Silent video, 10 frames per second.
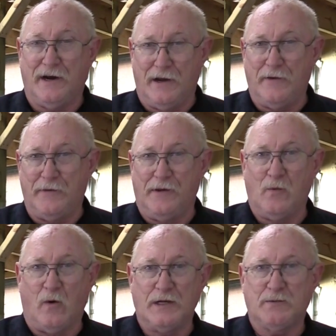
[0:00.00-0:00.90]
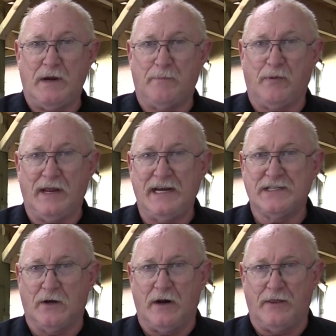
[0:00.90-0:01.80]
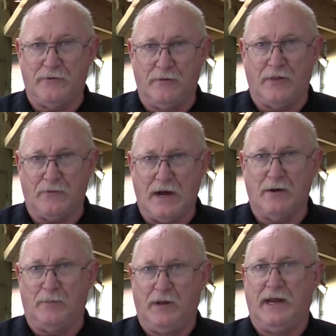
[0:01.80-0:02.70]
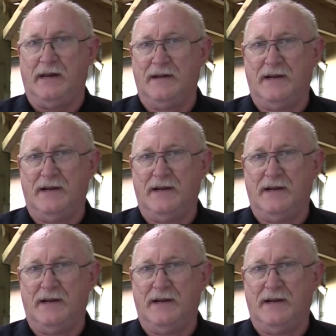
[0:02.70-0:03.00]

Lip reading: other than the ones we place on it through the throttle plate.